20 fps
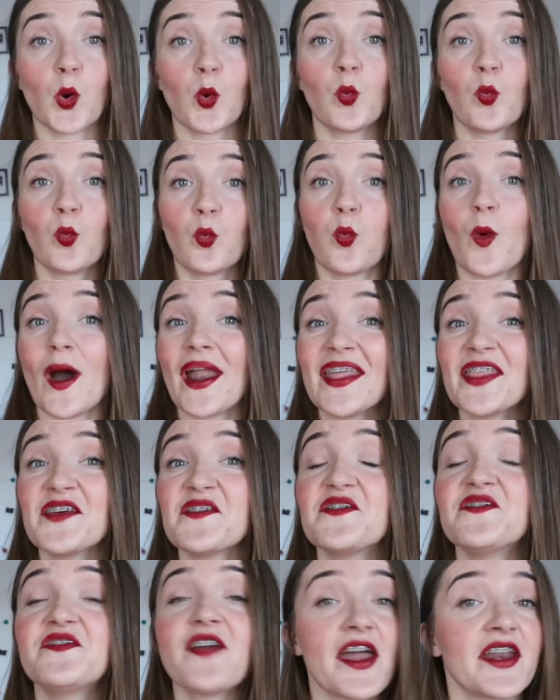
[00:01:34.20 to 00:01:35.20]
One
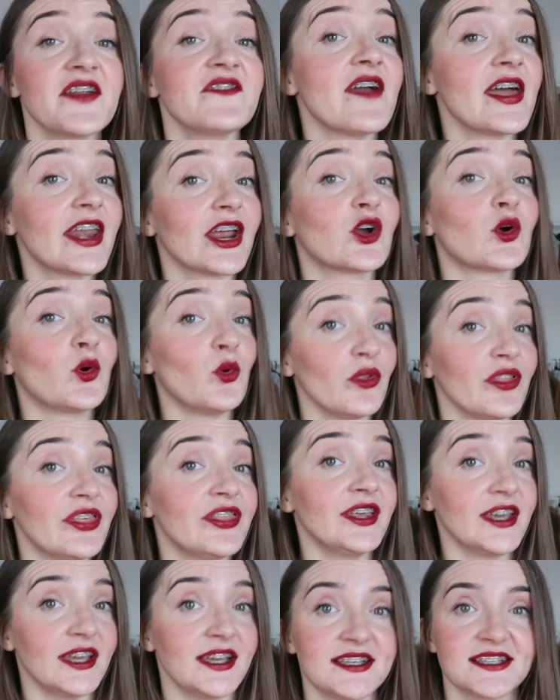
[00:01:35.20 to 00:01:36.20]
of the very cool
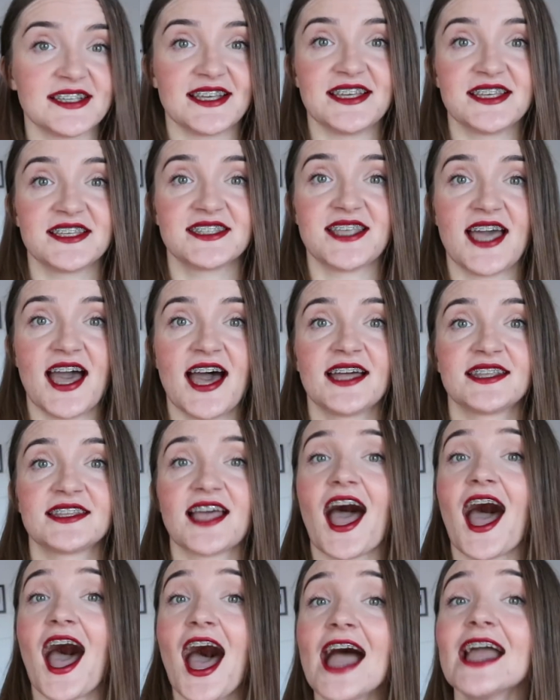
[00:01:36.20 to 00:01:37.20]
things is that
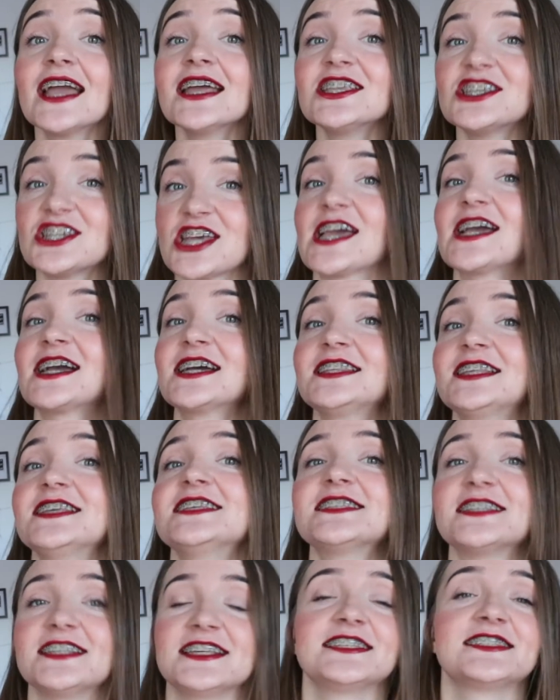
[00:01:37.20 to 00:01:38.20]
I check
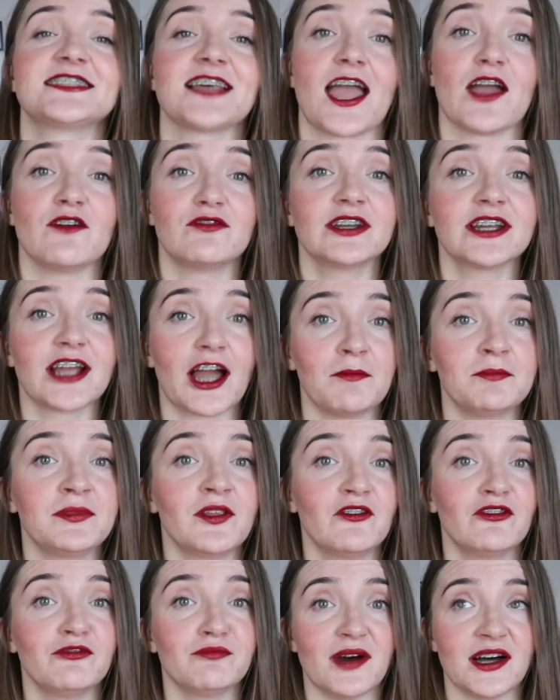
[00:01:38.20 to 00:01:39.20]
this list every
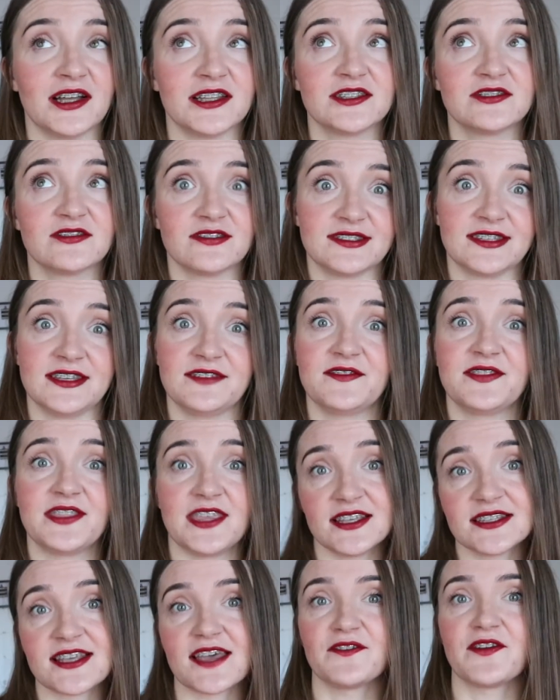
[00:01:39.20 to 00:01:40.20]
couple of months to see if
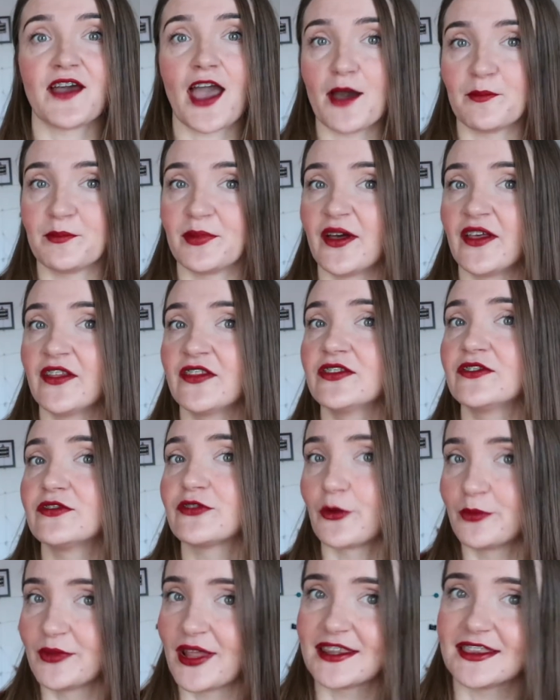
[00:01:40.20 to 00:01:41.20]
things have happened
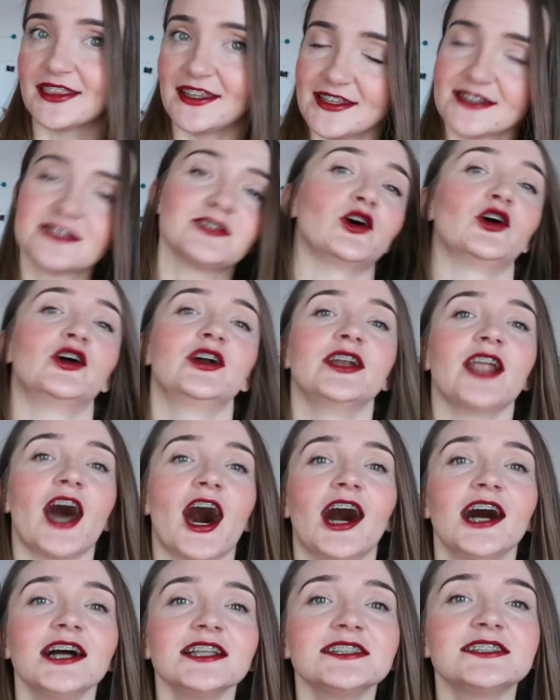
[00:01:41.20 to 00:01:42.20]
from that list or
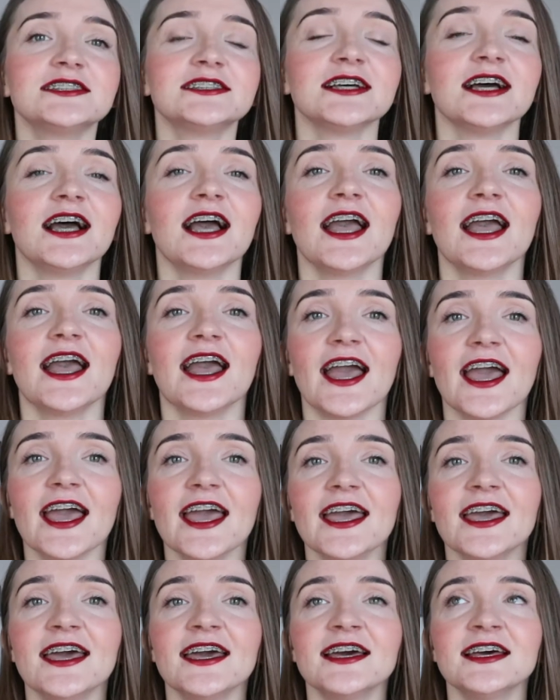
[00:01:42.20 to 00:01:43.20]
not,
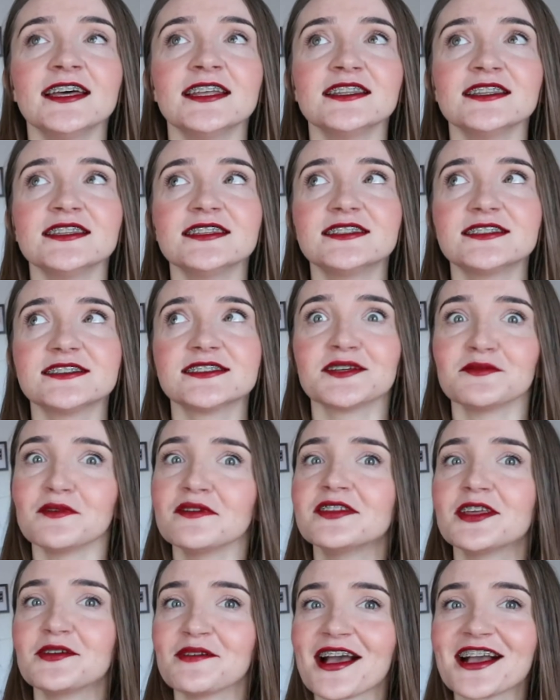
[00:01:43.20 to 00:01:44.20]
and some
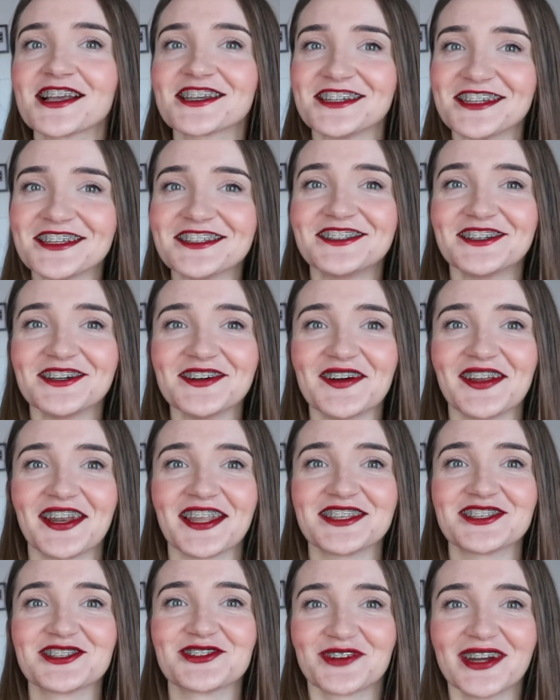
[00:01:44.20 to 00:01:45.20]
of them actually do, and
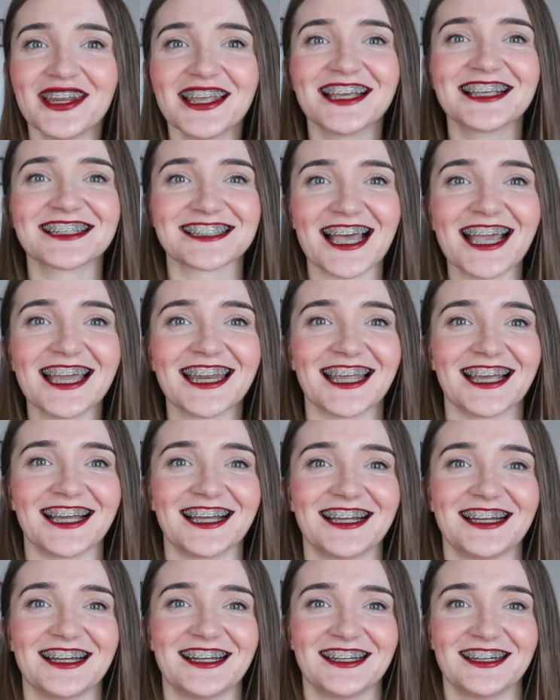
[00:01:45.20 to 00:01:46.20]
it's really
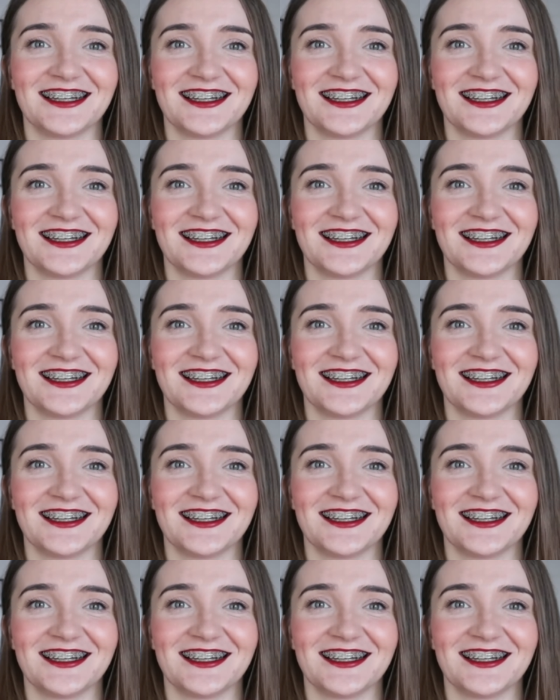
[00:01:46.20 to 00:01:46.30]
exciting.